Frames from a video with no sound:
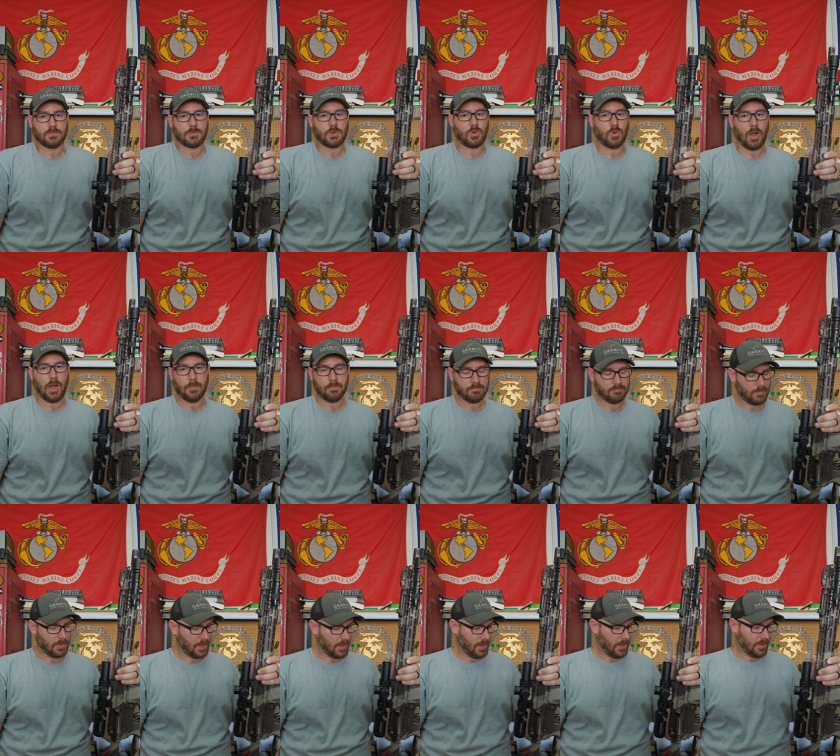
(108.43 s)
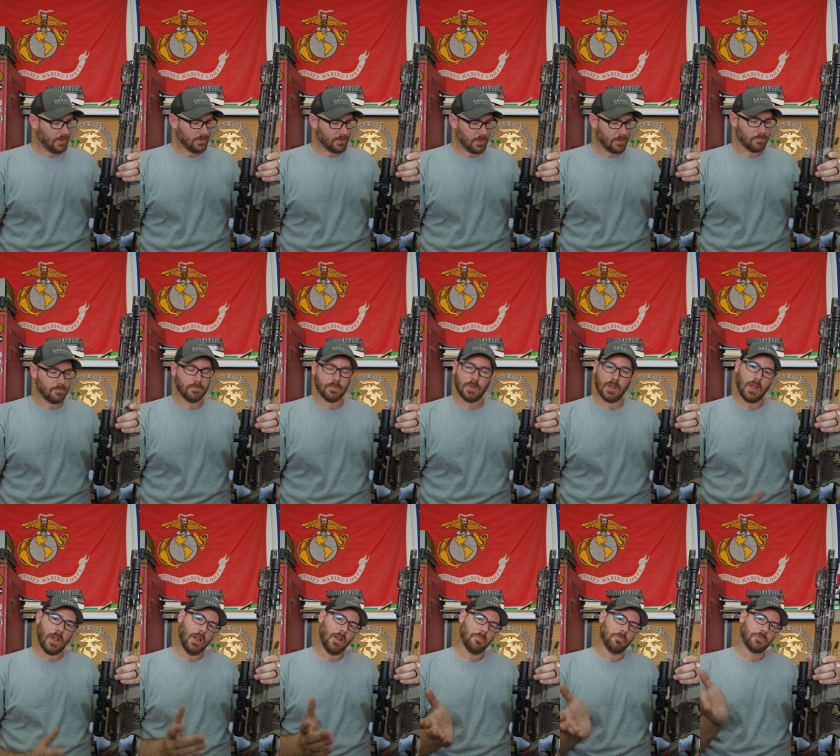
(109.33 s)
crap. So
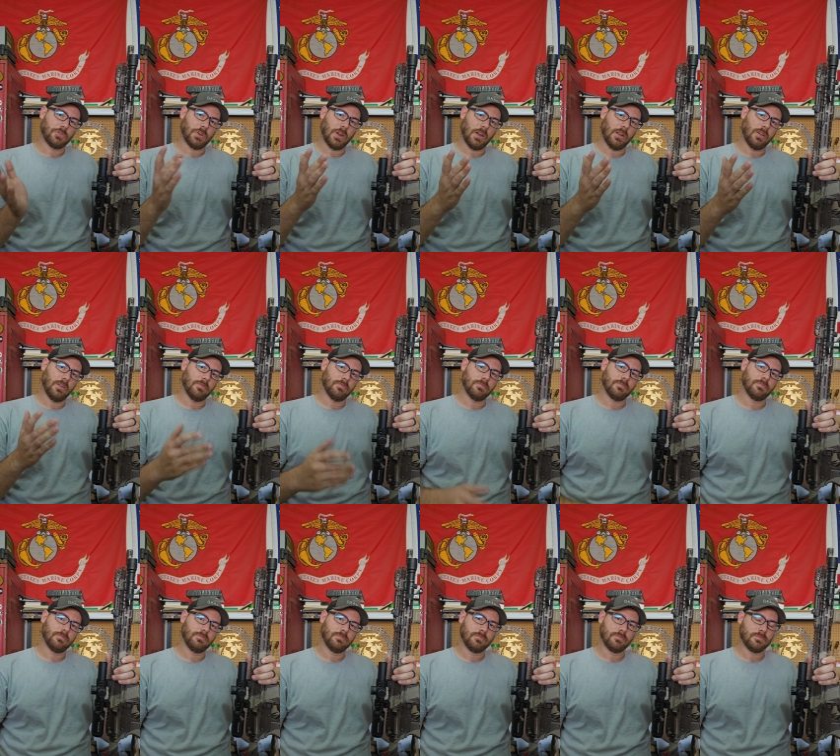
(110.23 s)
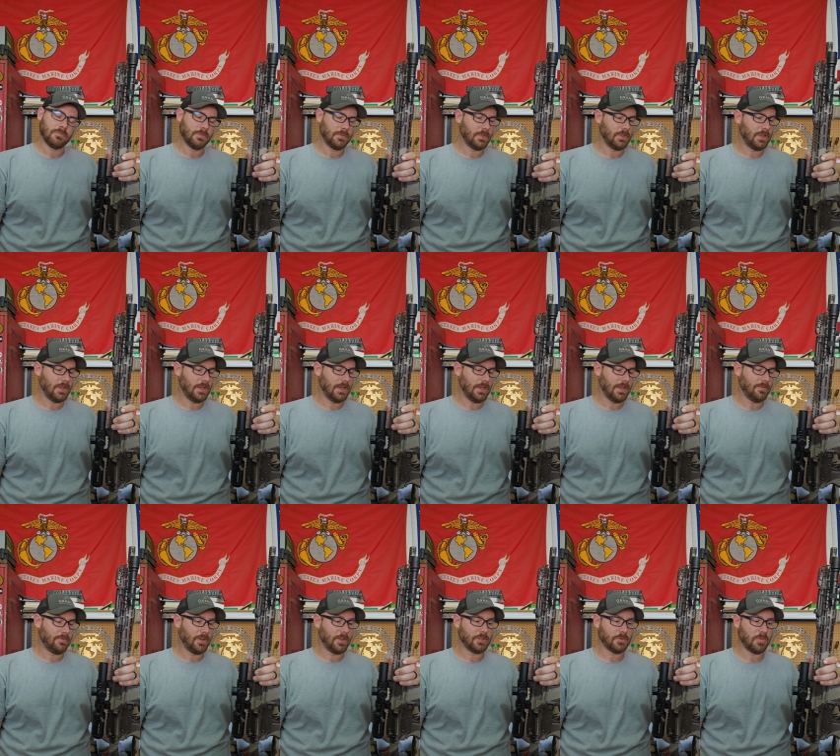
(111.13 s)
try to uh,
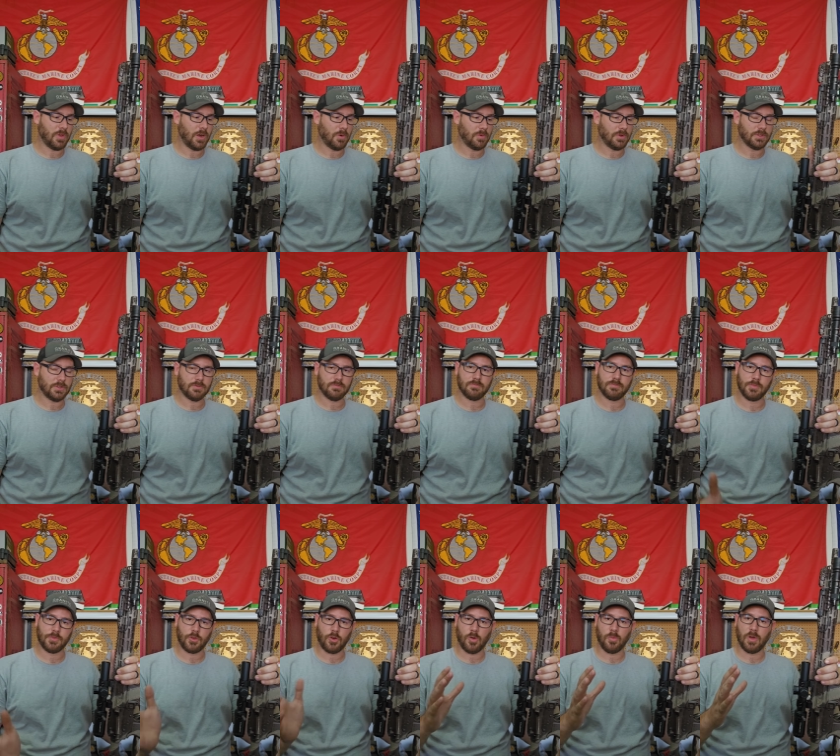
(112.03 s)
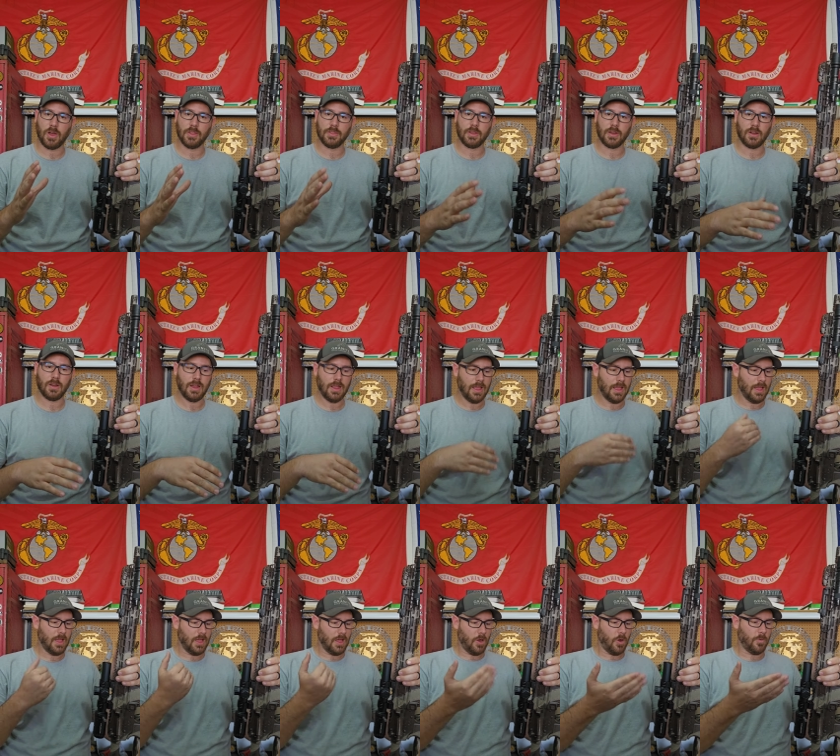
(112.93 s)
find some better ones, throw them on there,
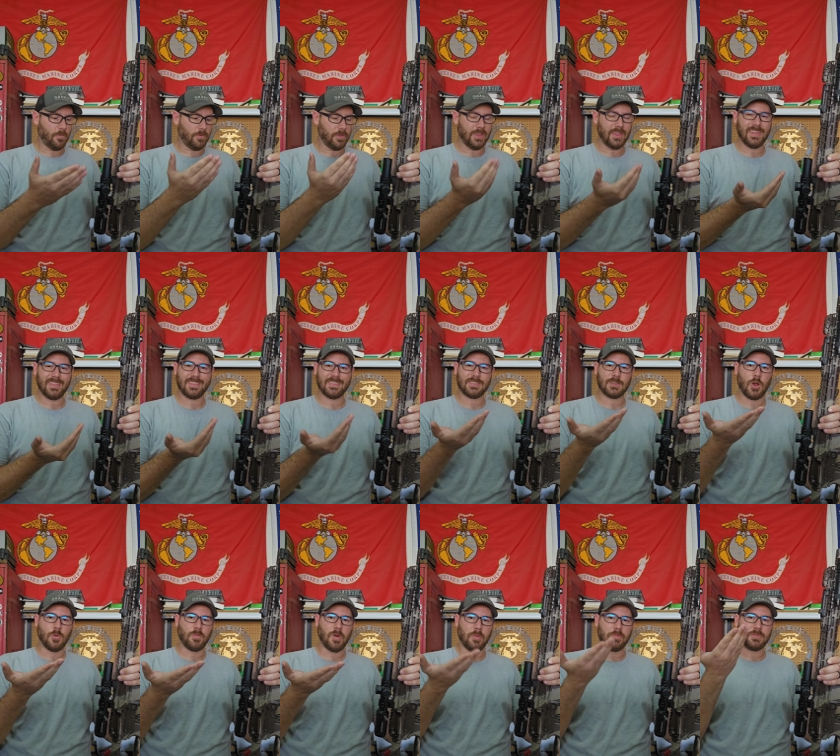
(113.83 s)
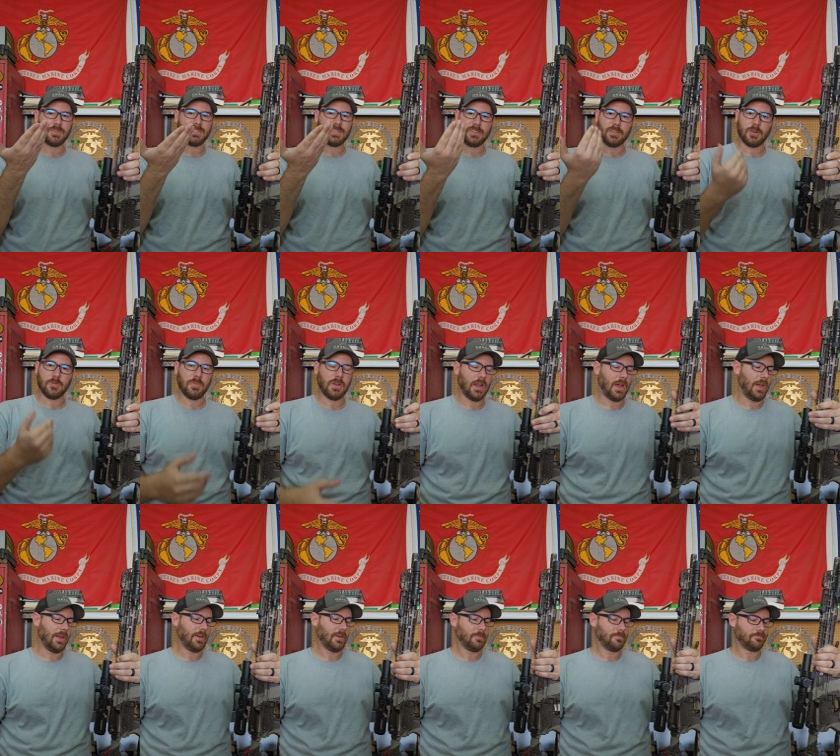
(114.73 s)
hopefully get the scope up just a little bit
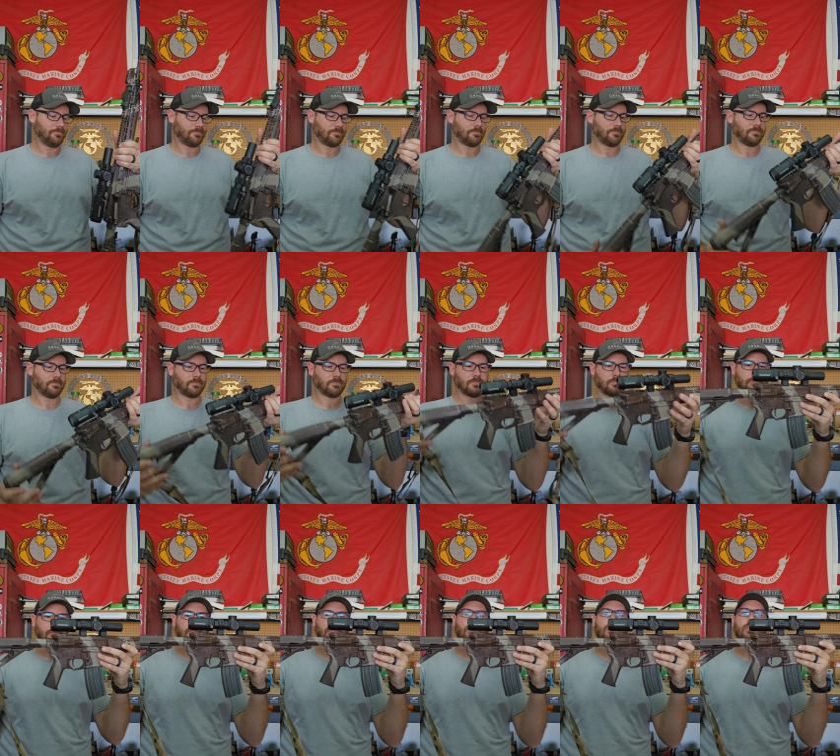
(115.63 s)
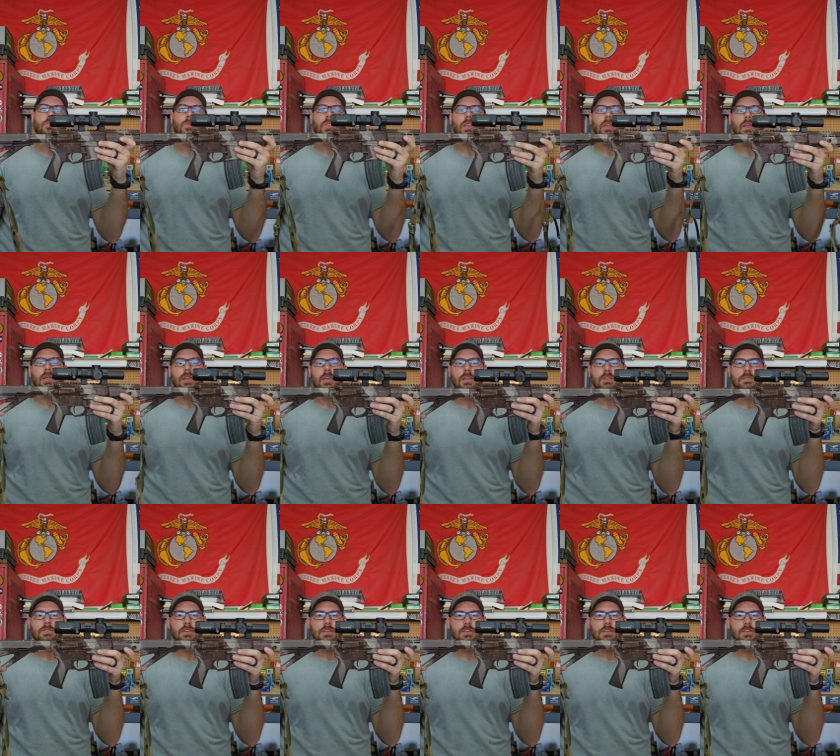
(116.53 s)
higher it's,